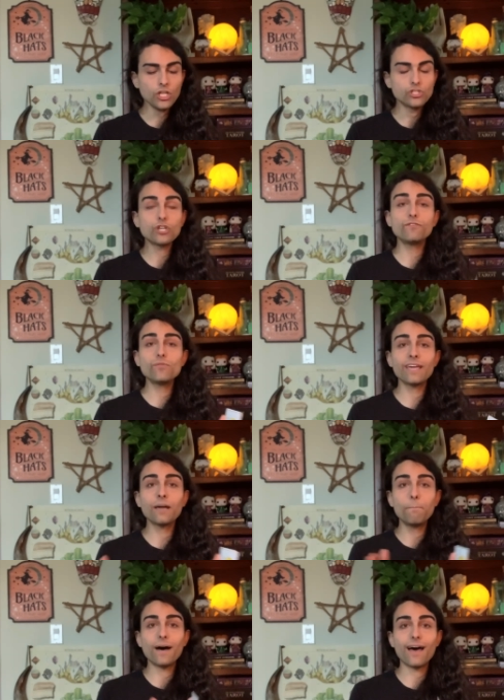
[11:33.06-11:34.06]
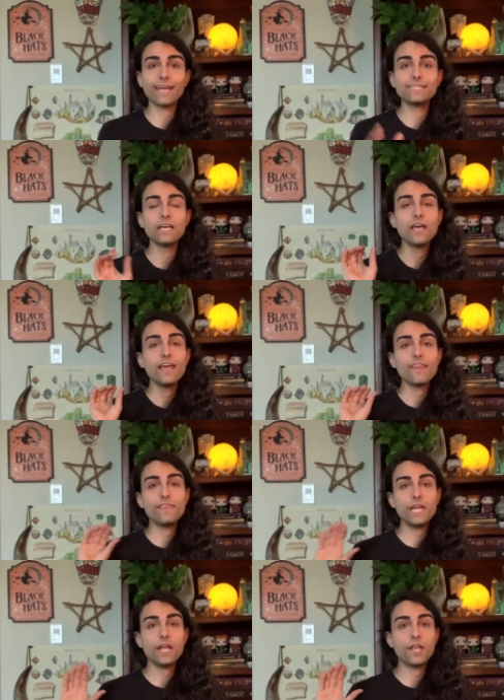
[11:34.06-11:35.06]
So you can combine
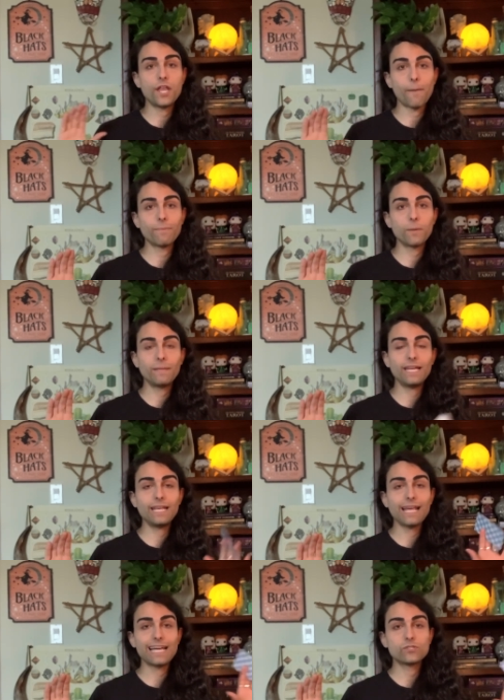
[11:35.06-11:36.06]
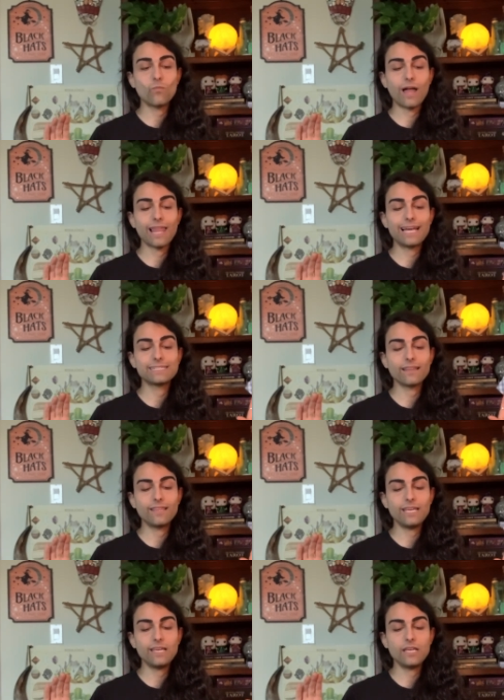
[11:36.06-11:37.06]
the number meaning as well as
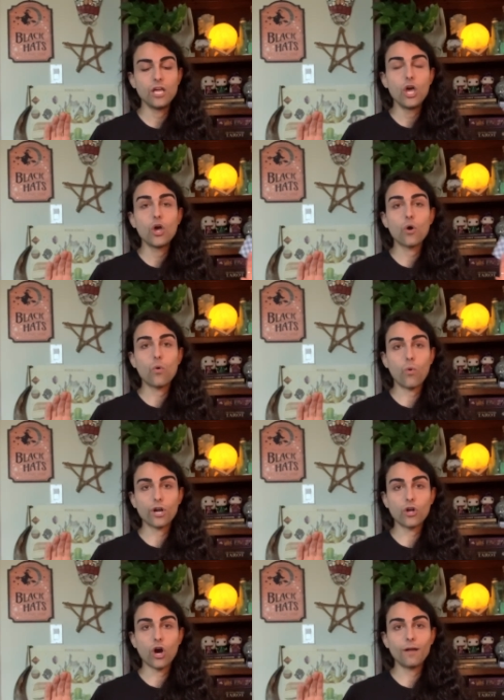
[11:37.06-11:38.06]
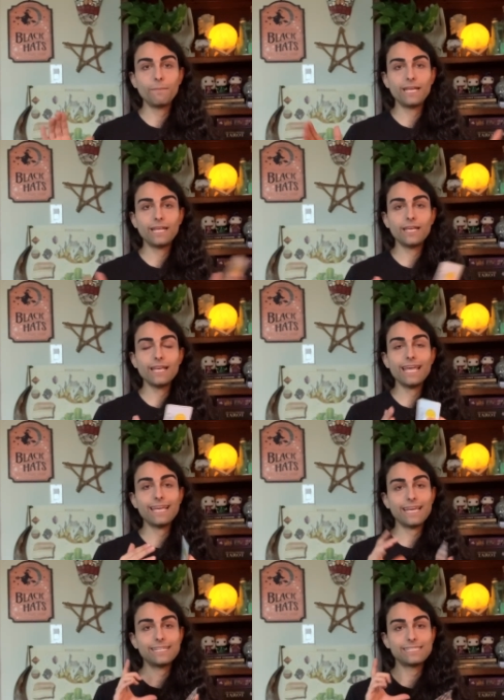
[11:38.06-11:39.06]
the court card meaning
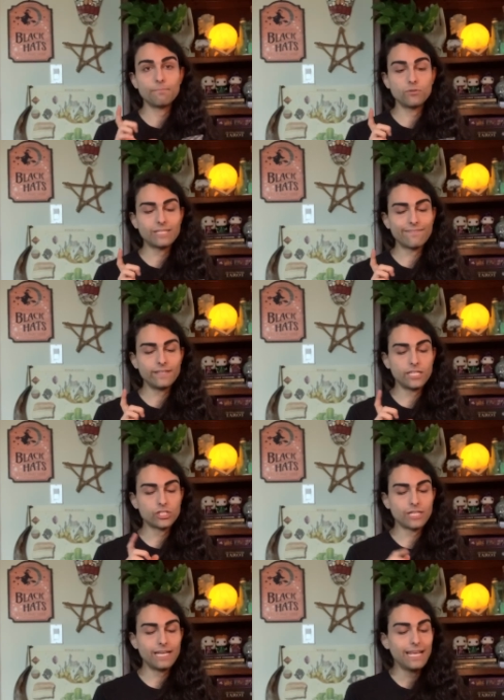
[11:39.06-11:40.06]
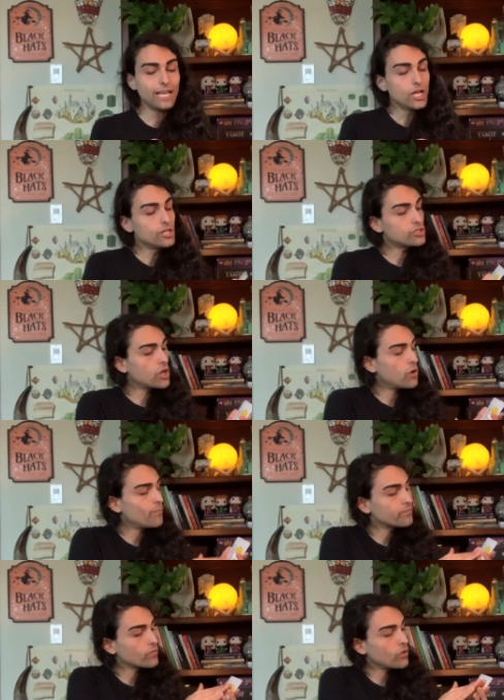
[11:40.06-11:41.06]
and get a simple definition.
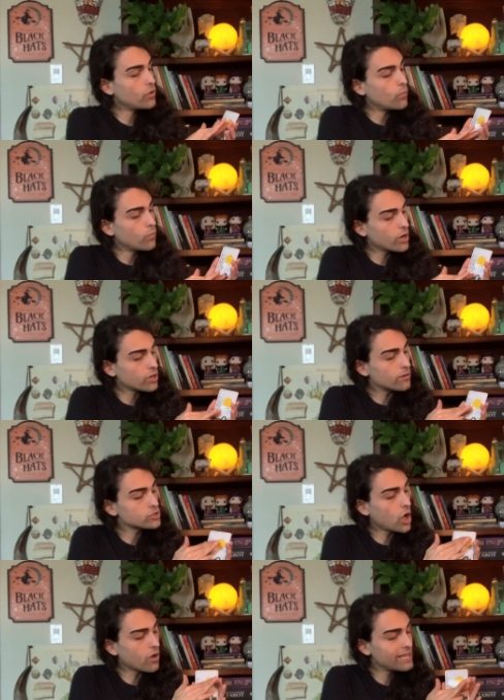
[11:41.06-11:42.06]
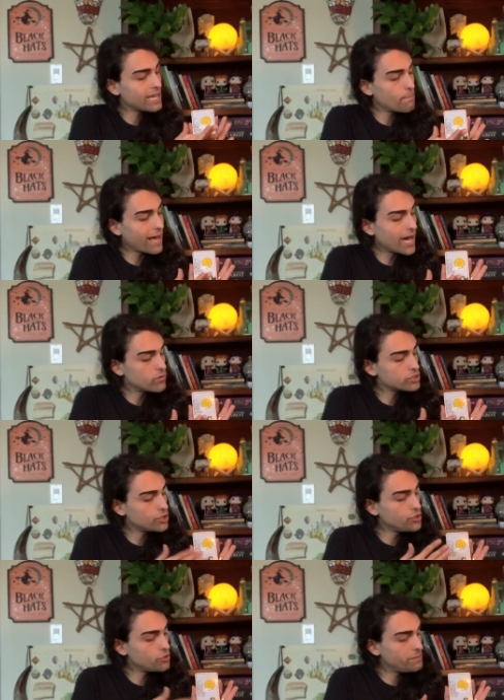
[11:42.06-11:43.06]
So we're talking about
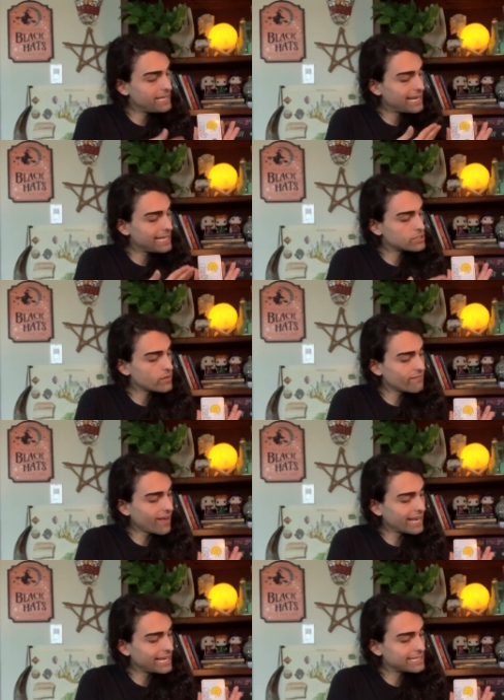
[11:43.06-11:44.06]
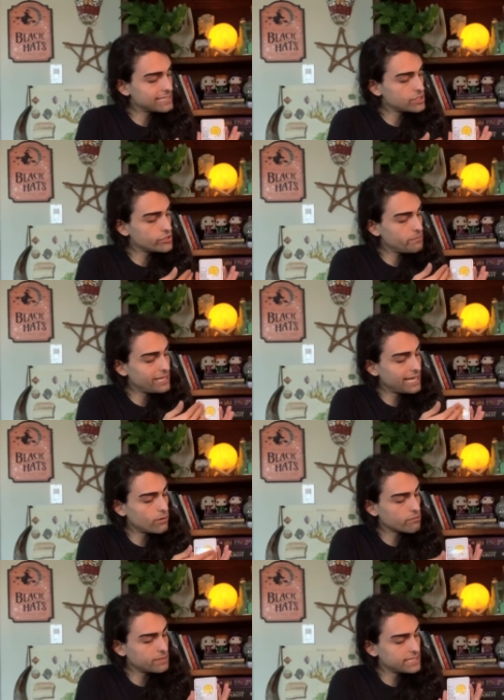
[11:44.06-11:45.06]
new beginnings with finances, new
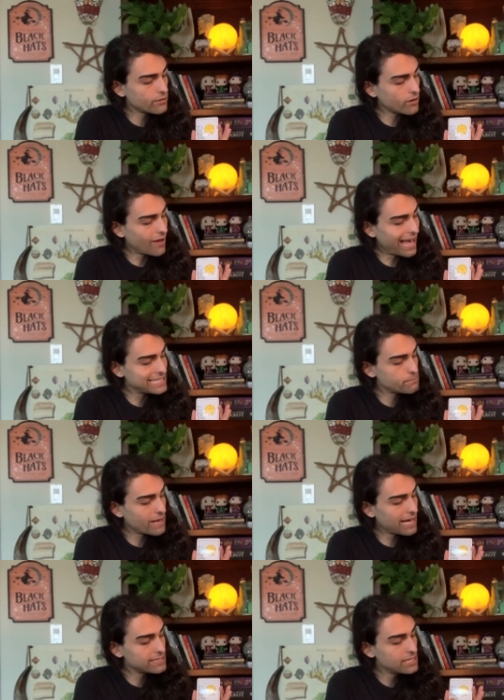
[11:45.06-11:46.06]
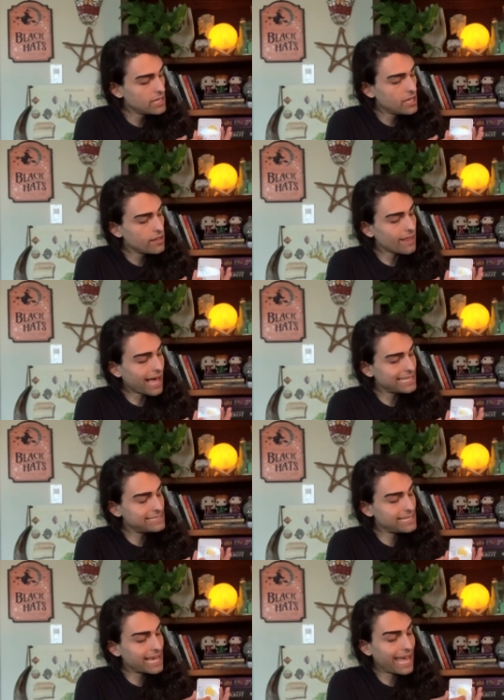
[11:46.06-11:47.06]
beginning with material aspect. I
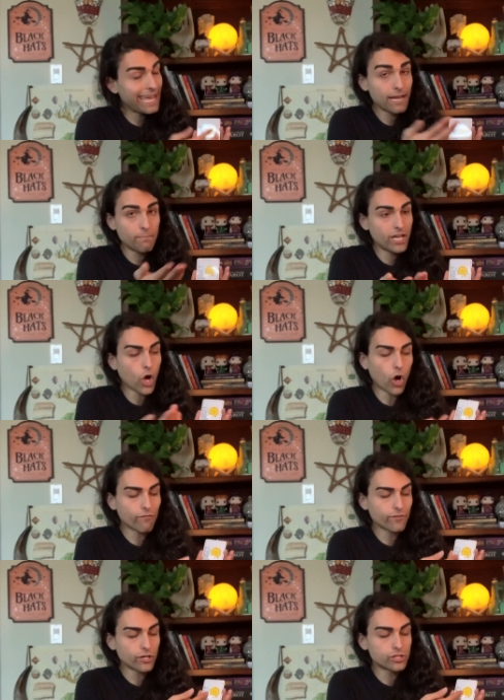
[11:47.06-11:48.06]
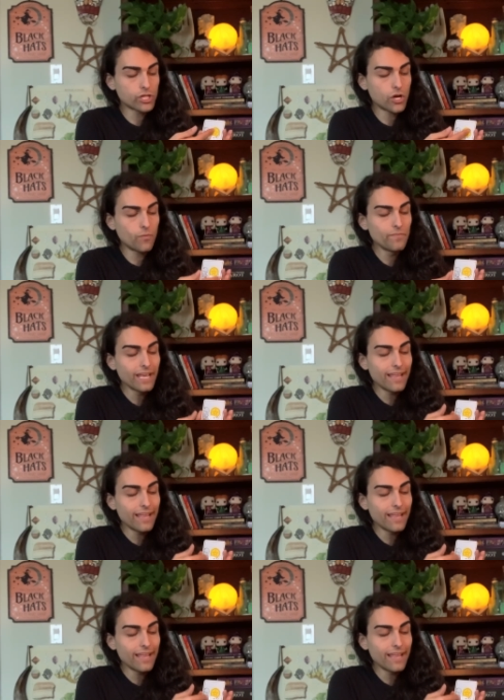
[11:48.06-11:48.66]
see a hand being offered. So